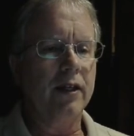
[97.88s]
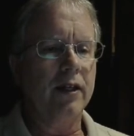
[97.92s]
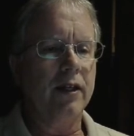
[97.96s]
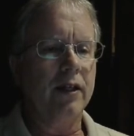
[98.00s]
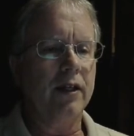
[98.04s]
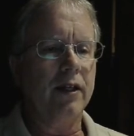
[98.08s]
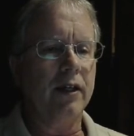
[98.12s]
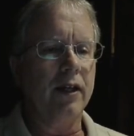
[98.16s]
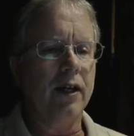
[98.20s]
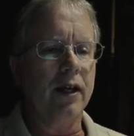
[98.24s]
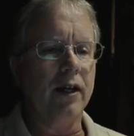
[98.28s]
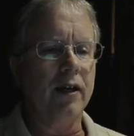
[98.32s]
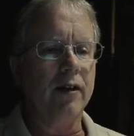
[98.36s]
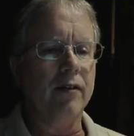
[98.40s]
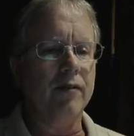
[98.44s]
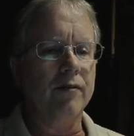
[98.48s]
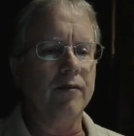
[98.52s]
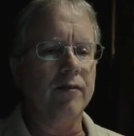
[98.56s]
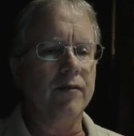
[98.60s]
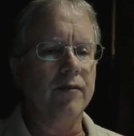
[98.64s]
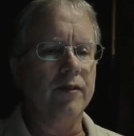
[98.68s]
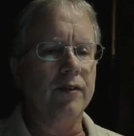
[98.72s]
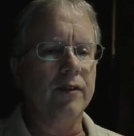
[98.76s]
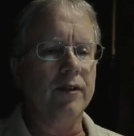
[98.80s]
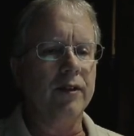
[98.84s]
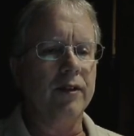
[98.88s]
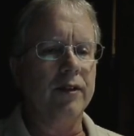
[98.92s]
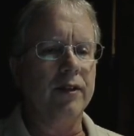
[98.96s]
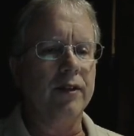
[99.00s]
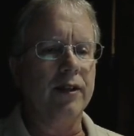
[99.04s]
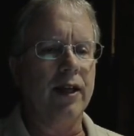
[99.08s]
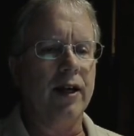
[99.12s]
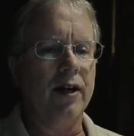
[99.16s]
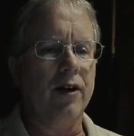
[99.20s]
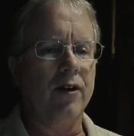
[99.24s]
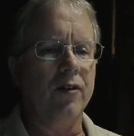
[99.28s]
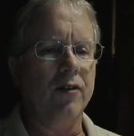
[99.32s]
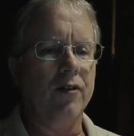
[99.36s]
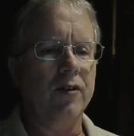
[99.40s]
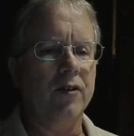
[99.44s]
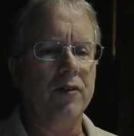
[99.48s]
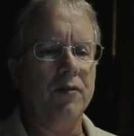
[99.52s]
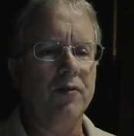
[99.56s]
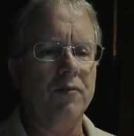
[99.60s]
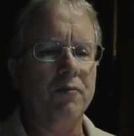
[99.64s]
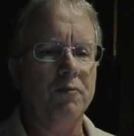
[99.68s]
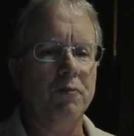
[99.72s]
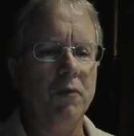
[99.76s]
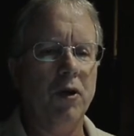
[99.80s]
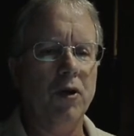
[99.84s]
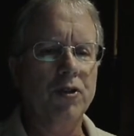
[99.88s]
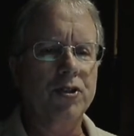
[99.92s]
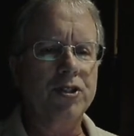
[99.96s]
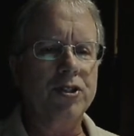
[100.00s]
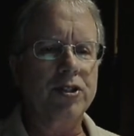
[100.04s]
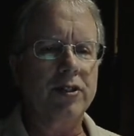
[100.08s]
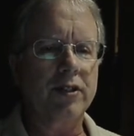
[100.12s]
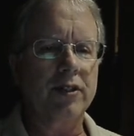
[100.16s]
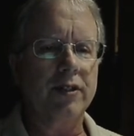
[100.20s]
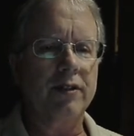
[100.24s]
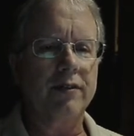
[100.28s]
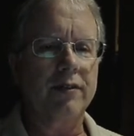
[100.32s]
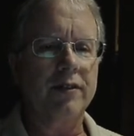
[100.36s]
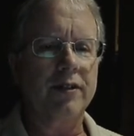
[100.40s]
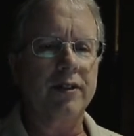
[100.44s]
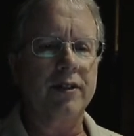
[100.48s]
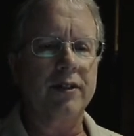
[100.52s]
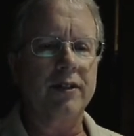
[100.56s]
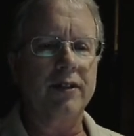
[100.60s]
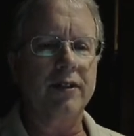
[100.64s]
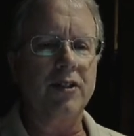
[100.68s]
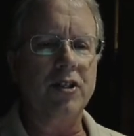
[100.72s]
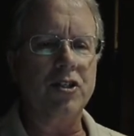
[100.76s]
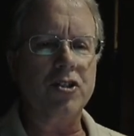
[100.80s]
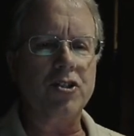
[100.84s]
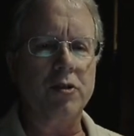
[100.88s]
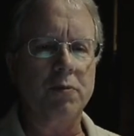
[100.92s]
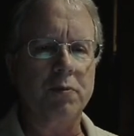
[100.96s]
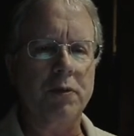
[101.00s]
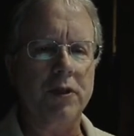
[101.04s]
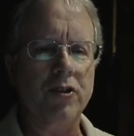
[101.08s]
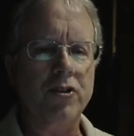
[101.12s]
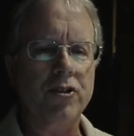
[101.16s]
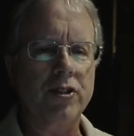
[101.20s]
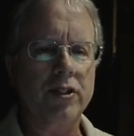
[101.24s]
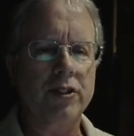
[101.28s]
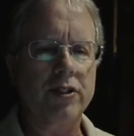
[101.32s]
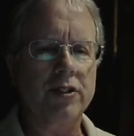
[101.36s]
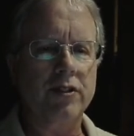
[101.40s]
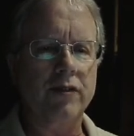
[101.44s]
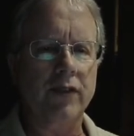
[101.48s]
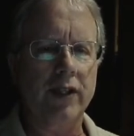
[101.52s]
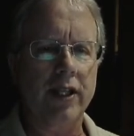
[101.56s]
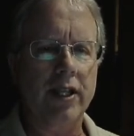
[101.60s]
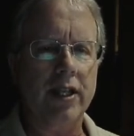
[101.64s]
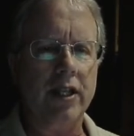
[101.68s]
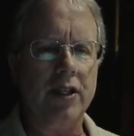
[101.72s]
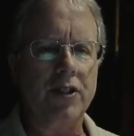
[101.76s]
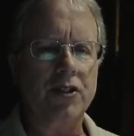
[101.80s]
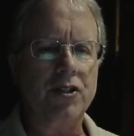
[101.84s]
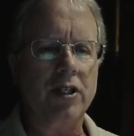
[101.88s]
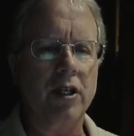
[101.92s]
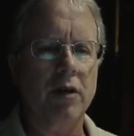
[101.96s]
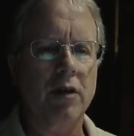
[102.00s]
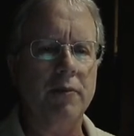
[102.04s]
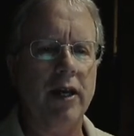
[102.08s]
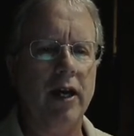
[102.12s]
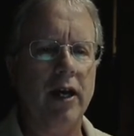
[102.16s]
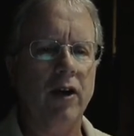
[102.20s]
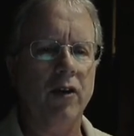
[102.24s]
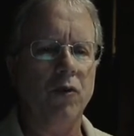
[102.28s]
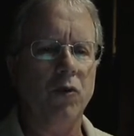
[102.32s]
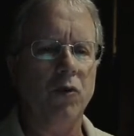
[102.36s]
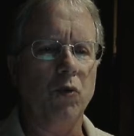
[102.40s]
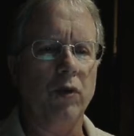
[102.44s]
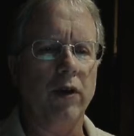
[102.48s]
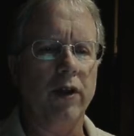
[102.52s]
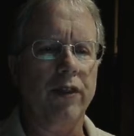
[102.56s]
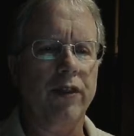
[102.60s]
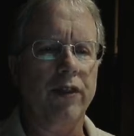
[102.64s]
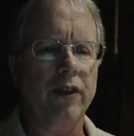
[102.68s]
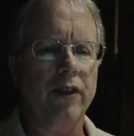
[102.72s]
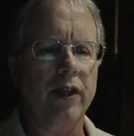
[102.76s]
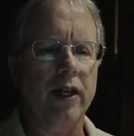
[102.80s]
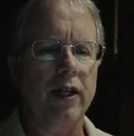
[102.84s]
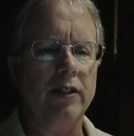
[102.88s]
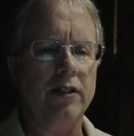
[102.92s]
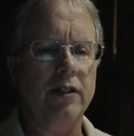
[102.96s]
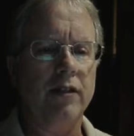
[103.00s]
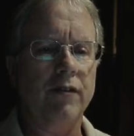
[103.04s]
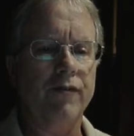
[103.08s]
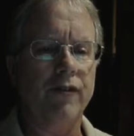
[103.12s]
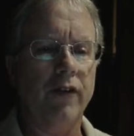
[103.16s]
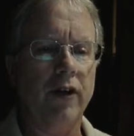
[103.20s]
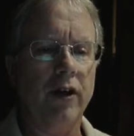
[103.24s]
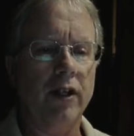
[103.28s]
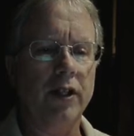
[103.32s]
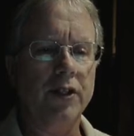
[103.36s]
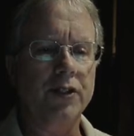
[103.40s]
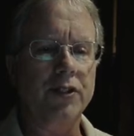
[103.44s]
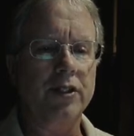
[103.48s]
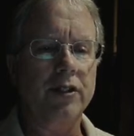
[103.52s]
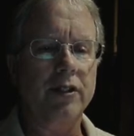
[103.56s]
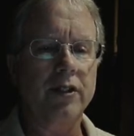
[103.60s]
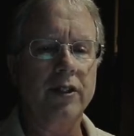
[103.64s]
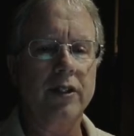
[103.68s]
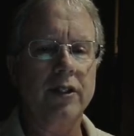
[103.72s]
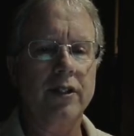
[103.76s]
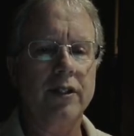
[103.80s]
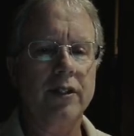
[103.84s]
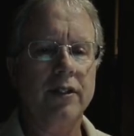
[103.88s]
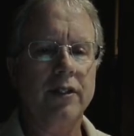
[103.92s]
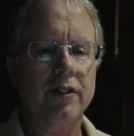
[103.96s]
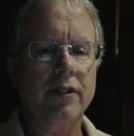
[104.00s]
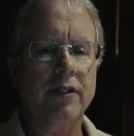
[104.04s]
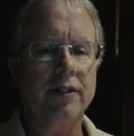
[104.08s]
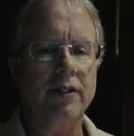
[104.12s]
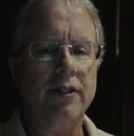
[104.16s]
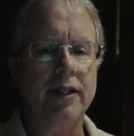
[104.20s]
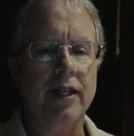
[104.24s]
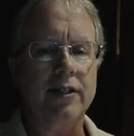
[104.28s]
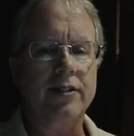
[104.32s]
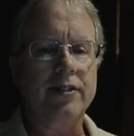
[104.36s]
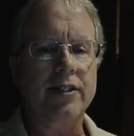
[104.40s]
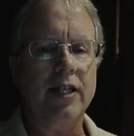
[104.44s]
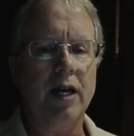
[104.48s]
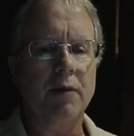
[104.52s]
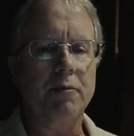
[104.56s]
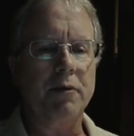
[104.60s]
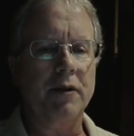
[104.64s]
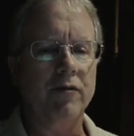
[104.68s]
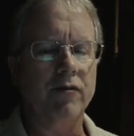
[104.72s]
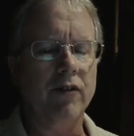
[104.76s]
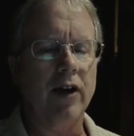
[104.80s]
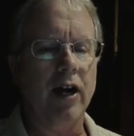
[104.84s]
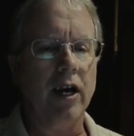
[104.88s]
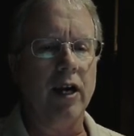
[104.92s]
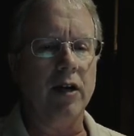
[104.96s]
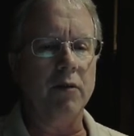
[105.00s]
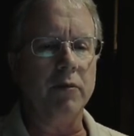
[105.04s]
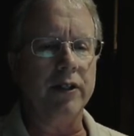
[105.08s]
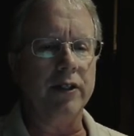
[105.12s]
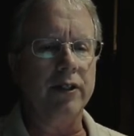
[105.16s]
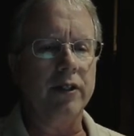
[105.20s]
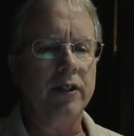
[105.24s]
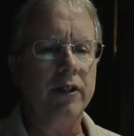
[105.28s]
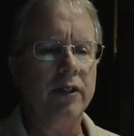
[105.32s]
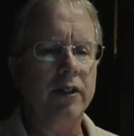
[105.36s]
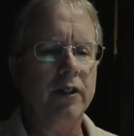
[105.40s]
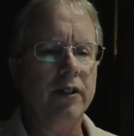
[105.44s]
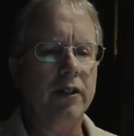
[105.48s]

Now, most distributions of Linux come out with a default desktop environment.